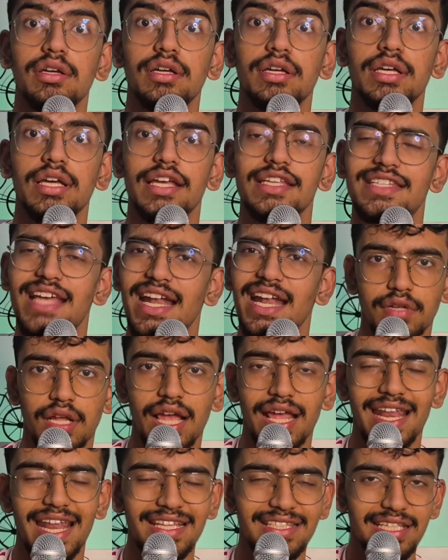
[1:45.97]
is that,
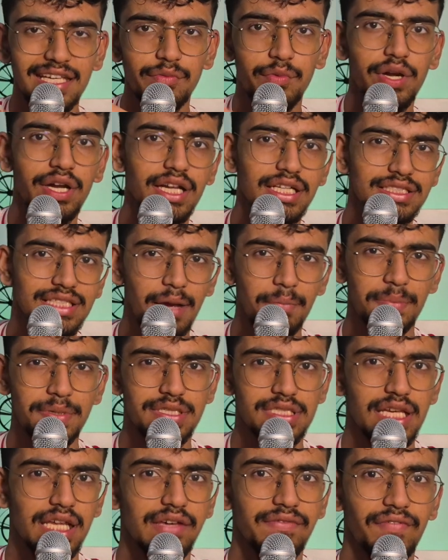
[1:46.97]
let's say we're in a Champions
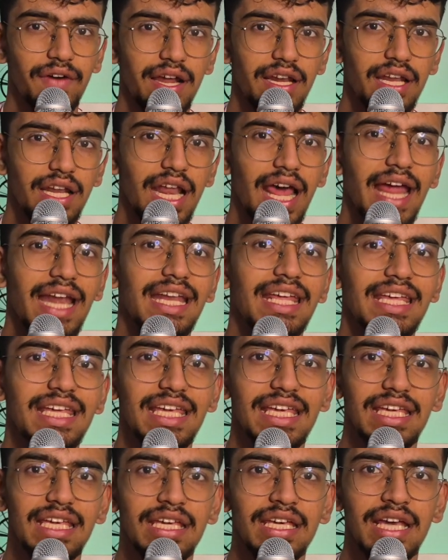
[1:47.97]
League final and
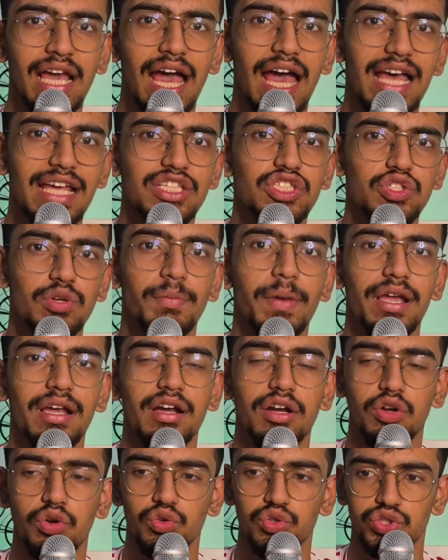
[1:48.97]
he has to make a
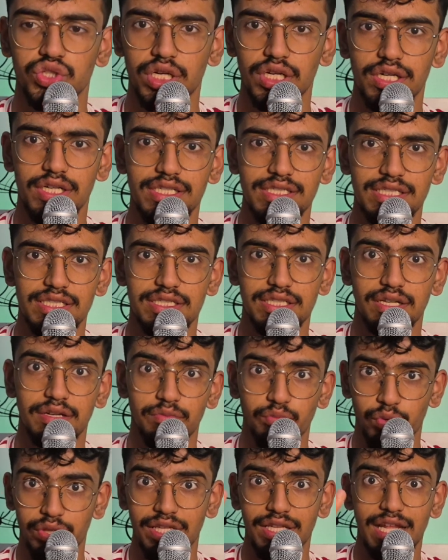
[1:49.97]
crucial decision,
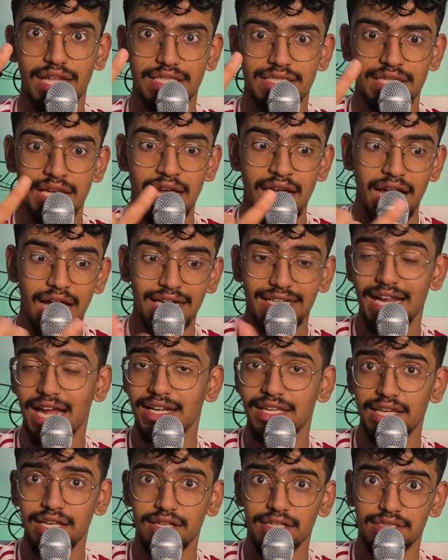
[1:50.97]
whether that's a
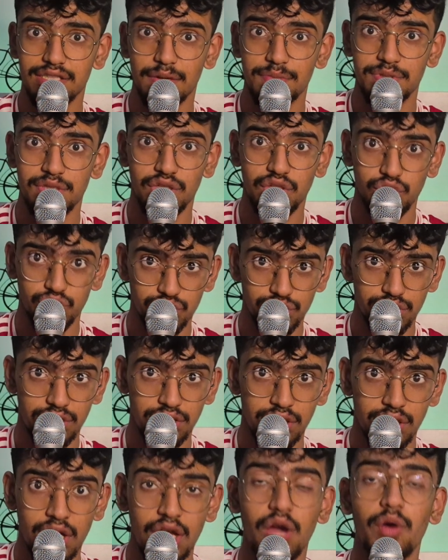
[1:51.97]
tactical substitution,
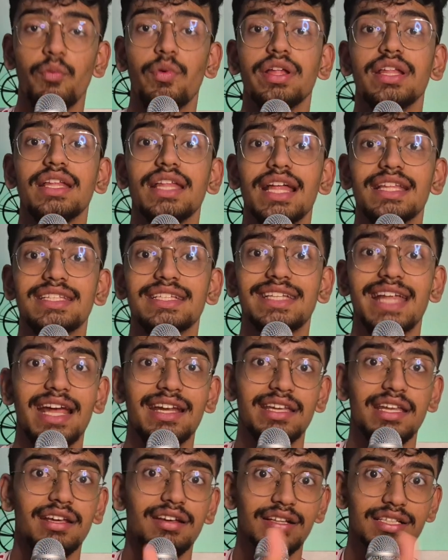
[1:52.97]
whether that's a
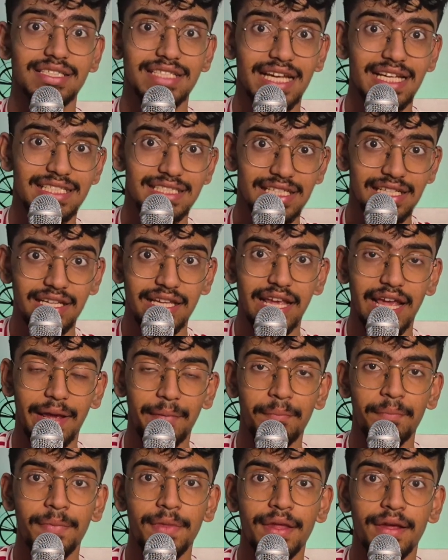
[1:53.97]
tactical change in
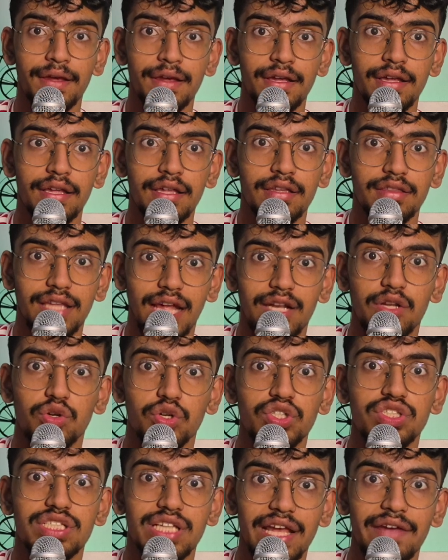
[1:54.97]
game, that
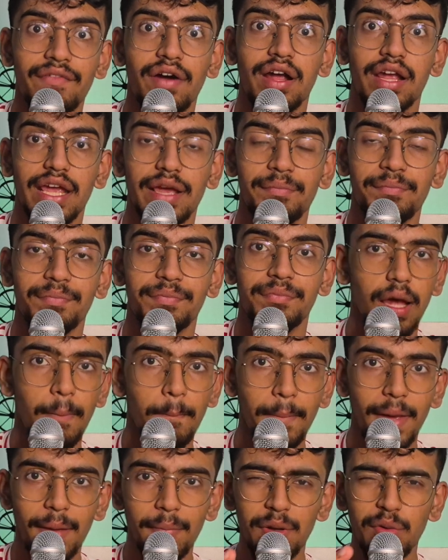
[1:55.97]
could save our game.
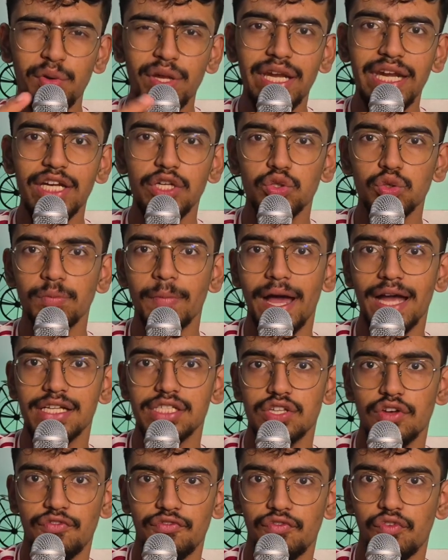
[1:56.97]
Maybe we need 2 banks
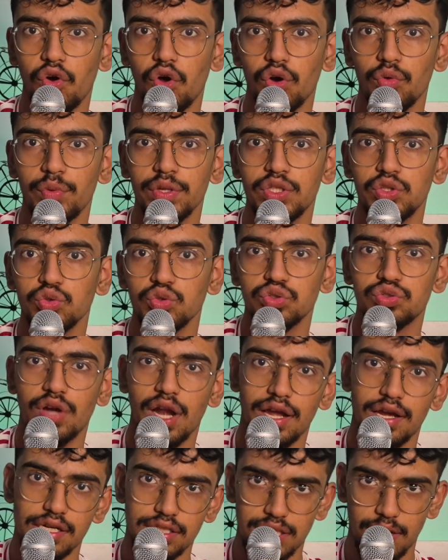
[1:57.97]
of 4 with 2
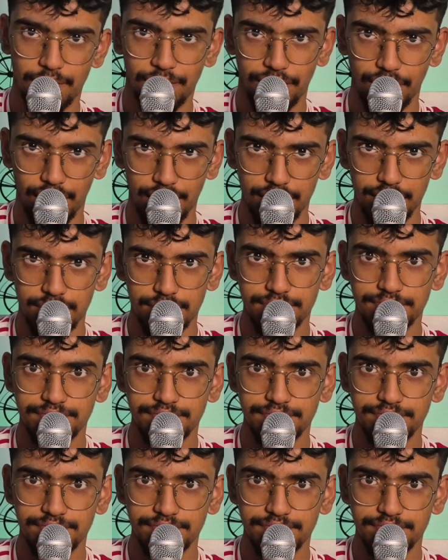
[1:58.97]
strikers up front